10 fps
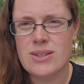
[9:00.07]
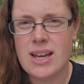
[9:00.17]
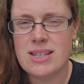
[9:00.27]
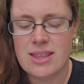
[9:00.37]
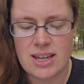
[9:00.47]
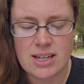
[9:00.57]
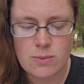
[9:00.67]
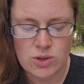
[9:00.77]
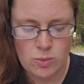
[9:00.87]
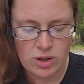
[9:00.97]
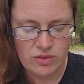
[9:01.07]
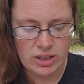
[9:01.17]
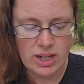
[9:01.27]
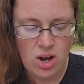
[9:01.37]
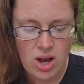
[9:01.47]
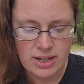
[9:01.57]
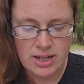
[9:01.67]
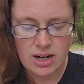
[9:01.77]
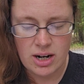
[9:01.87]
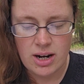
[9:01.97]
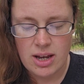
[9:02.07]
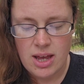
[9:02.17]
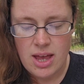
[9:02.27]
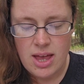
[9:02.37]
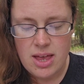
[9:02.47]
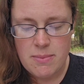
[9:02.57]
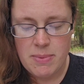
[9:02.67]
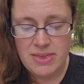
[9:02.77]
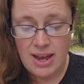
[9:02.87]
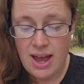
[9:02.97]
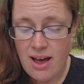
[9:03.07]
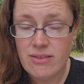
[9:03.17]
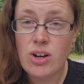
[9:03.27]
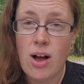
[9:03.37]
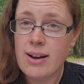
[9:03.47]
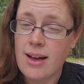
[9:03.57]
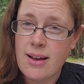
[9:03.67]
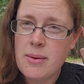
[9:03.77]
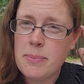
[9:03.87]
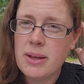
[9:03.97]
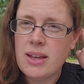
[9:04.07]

kinds of things, which weren't really on here, but they have gone up.